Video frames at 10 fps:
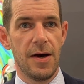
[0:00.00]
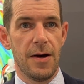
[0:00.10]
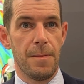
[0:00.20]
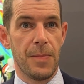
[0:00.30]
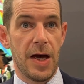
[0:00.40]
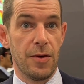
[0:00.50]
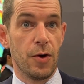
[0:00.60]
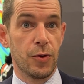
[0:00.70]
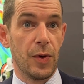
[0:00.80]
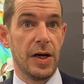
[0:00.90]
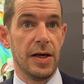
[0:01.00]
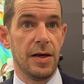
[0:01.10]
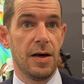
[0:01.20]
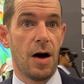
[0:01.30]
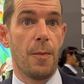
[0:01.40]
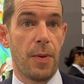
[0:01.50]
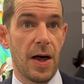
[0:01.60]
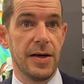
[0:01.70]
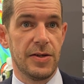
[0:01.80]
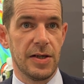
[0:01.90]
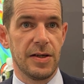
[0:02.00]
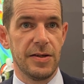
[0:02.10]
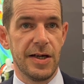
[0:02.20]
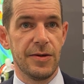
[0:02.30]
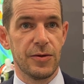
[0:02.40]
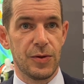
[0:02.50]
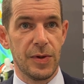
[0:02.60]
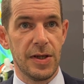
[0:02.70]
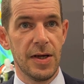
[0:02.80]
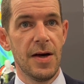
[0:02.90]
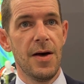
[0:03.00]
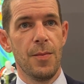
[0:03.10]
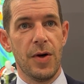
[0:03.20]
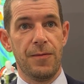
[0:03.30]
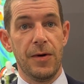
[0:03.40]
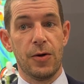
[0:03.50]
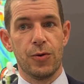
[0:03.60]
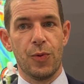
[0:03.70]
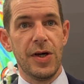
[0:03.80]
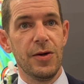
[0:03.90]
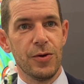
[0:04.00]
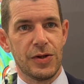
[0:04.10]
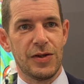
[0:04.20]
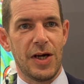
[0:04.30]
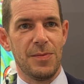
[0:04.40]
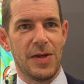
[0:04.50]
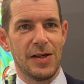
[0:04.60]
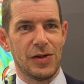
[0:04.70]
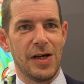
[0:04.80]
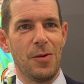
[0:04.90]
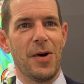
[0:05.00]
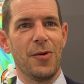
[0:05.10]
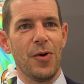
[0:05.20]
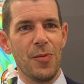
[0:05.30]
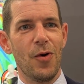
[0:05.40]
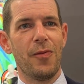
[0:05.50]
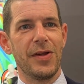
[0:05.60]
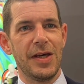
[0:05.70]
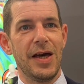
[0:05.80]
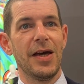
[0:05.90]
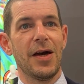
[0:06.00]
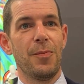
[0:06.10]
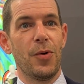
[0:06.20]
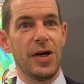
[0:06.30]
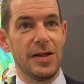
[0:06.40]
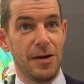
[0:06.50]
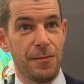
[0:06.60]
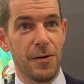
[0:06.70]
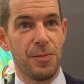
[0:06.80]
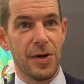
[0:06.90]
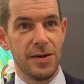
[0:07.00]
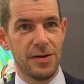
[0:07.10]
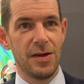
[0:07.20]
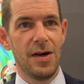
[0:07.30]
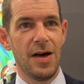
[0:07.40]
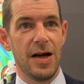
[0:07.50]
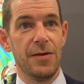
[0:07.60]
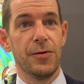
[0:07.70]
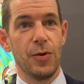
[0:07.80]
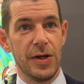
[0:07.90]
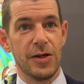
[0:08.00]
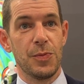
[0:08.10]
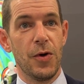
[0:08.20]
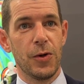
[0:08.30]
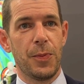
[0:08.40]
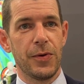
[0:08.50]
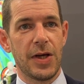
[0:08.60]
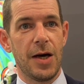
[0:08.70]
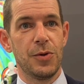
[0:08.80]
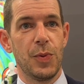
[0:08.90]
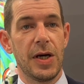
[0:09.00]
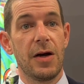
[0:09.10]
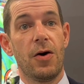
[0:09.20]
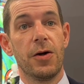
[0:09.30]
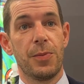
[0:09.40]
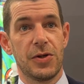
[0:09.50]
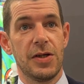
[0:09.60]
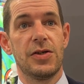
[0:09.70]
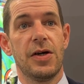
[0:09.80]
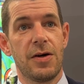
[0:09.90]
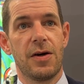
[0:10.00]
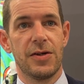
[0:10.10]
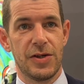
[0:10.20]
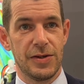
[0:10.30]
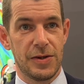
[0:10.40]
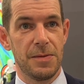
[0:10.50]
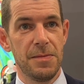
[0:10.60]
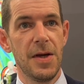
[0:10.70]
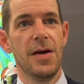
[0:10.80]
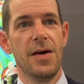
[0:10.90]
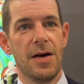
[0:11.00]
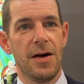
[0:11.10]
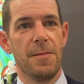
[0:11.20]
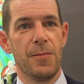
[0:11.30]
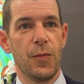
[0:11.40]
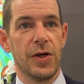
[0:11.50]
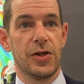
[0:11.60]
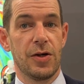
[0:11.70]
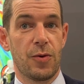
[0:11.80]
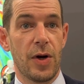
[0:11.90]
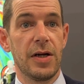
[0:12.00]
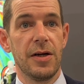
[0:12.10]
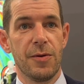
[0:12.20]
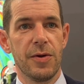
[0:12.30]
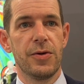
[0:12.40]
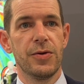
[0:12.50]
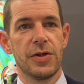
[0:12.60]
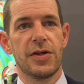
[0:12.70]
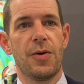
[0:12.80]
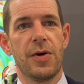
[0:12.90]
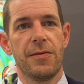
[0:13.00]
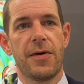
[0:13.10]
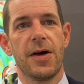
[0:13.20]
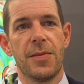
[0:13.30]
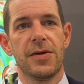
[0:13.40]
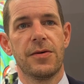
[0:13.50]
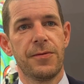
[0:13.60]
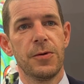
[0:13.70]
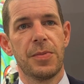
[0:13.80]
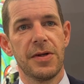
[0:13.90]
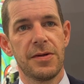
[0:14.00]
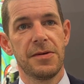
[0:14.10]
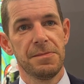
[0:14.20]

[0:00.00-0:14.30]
and not really applied yet in the industry. But if we could reuse the same textile by removing the ink and putting a different print, and even doing this multiple times, we get a 100% circular system, which greatly reduces our environmental footprint.